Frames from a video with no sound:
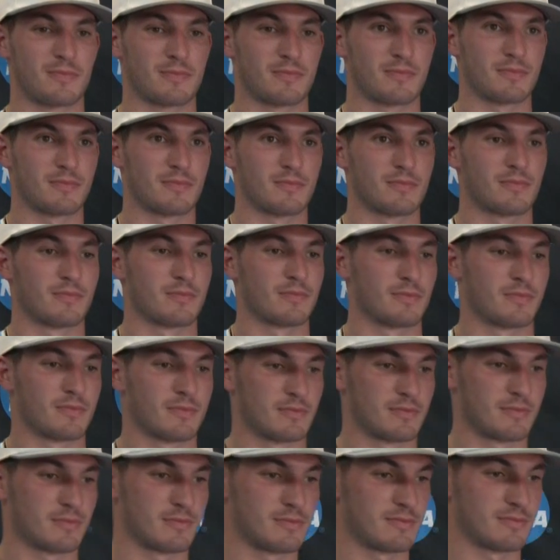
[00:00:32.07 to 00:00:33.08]

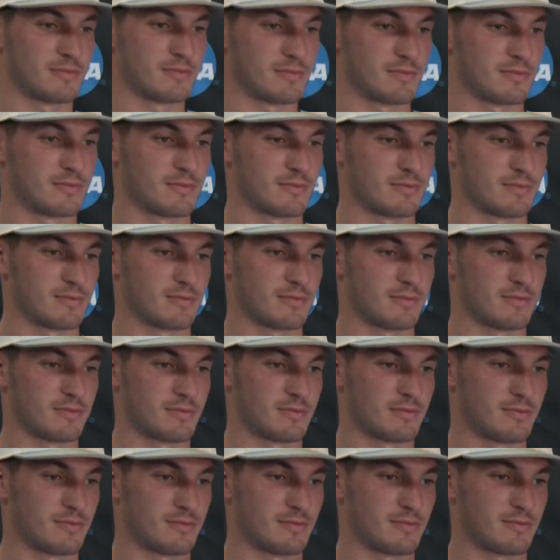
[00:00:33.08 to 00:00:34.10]

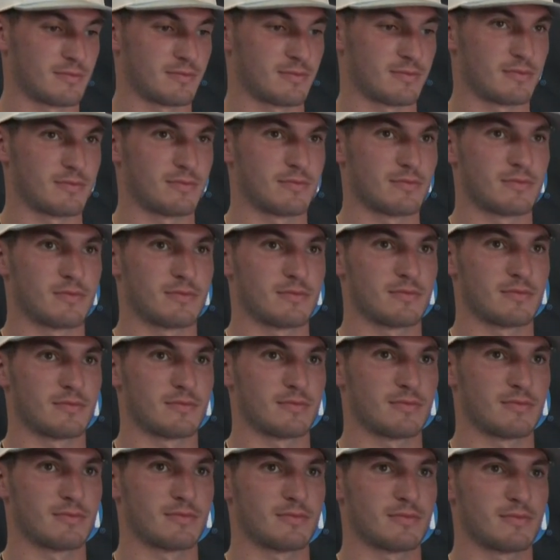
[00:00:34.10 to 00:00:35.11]

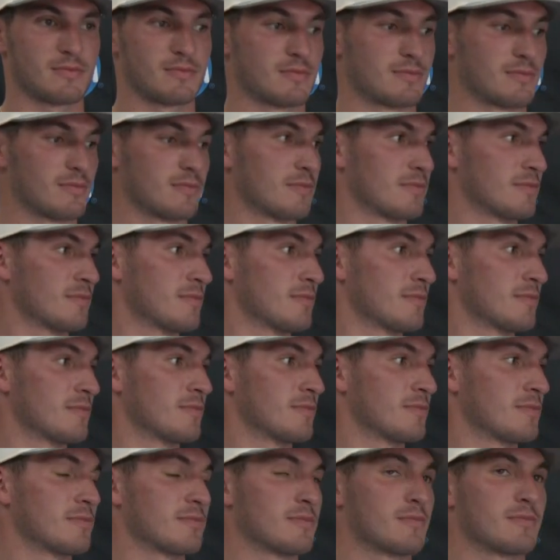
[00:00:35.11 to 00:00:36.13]

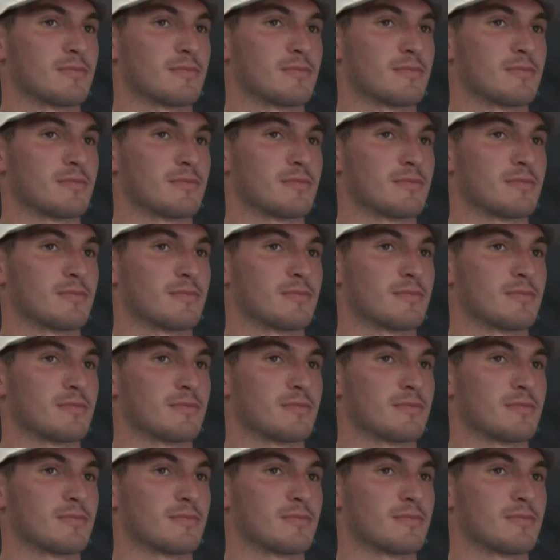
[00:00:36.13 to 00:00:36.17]
(silent)